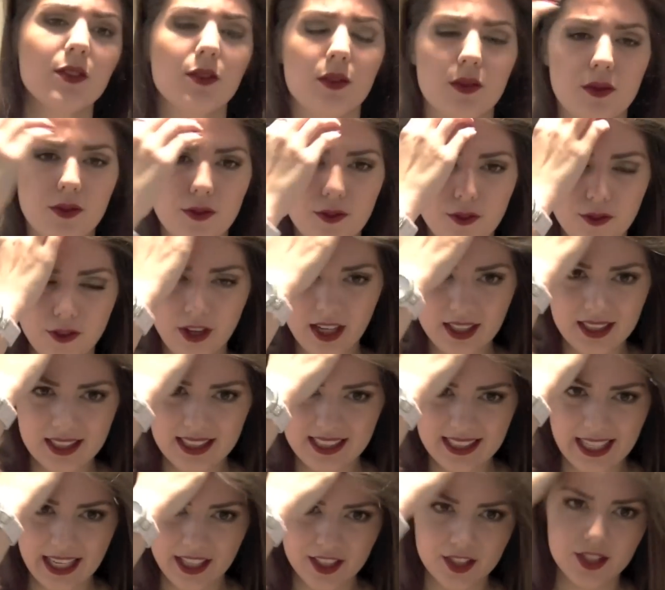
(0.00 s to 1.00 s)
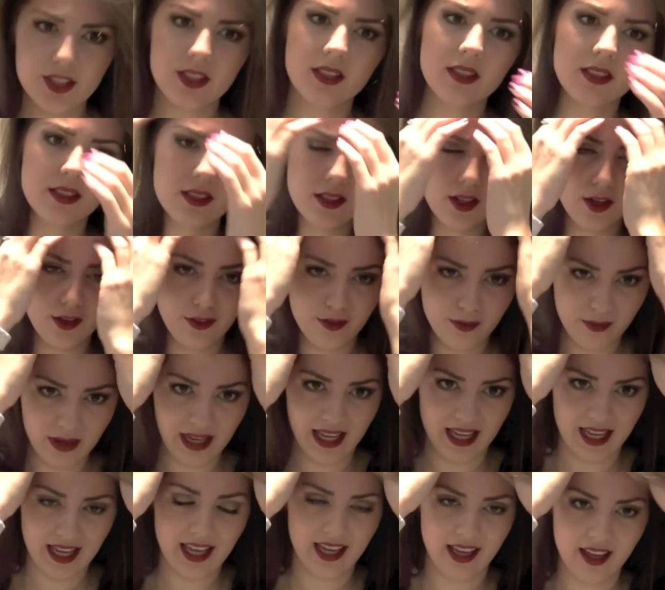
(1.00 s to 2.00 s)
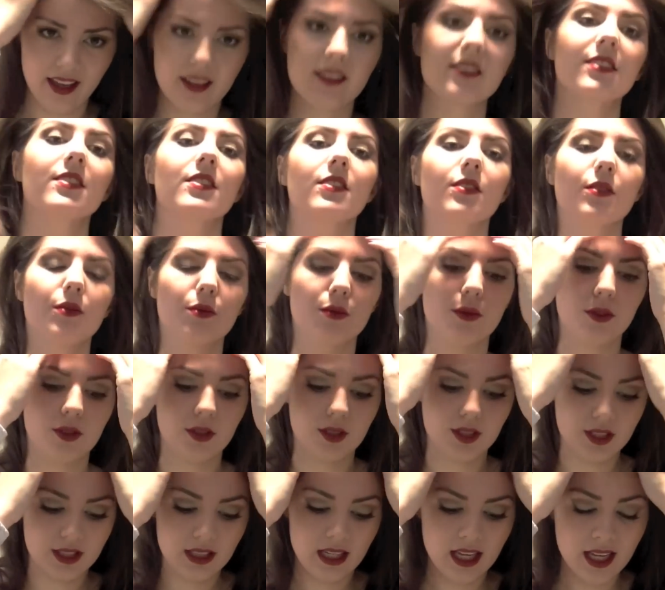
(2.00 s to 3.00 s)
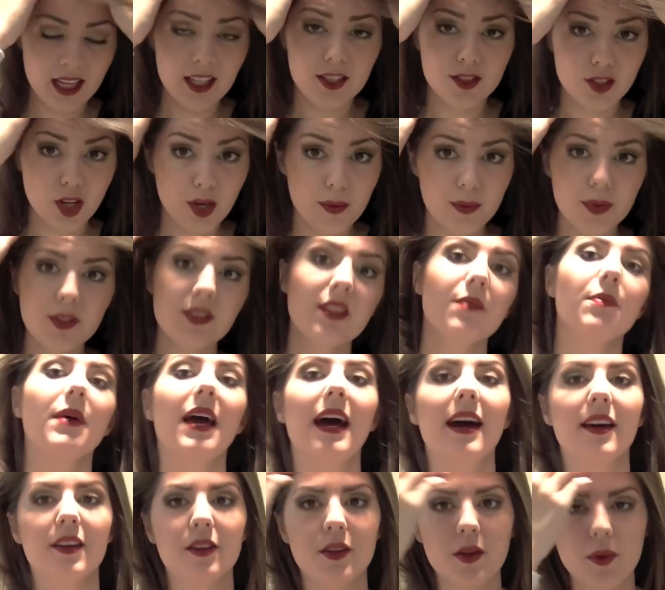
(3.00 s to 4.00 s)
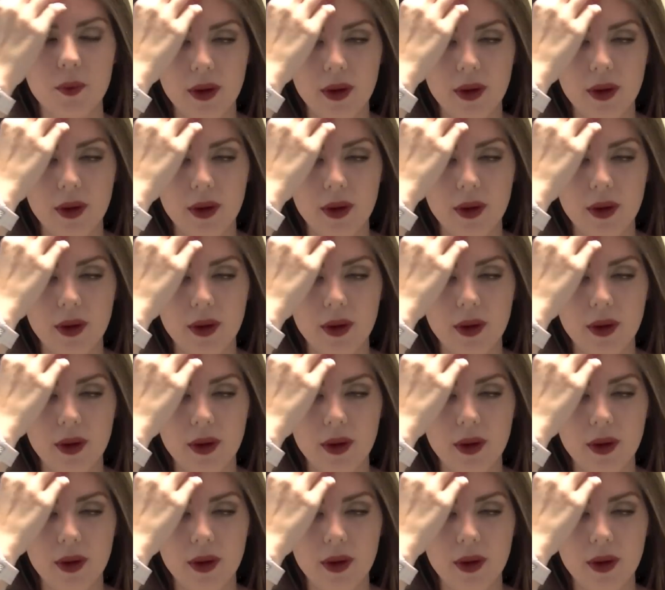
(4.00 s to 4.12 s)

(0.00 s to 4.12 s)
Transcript: sort of front sections of my hair, into the roots. Don't put the powder